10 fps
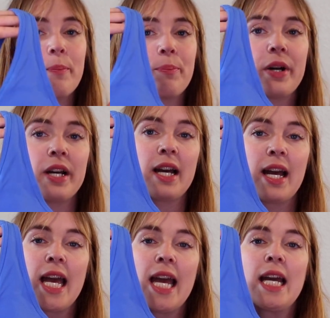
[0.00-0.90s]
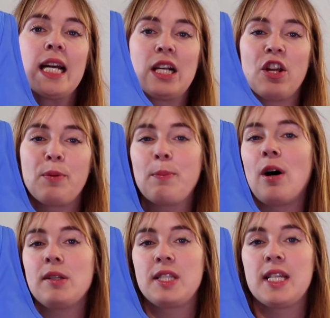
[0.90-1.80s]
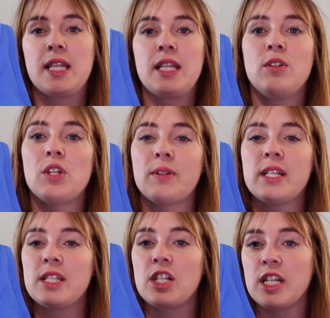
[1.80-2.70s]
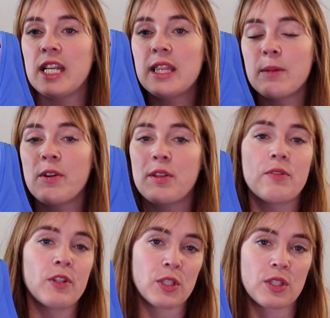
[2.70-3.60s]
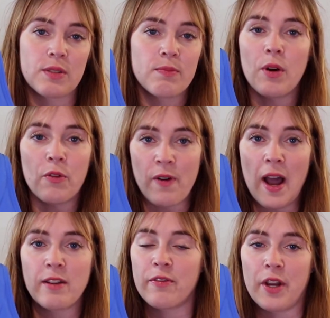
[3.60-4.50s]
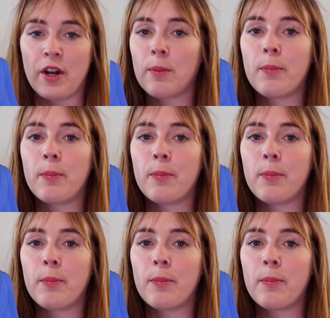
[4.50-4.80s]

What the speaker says: But a lot of people also said that you don't necessarily need them with it, which is fine, fair,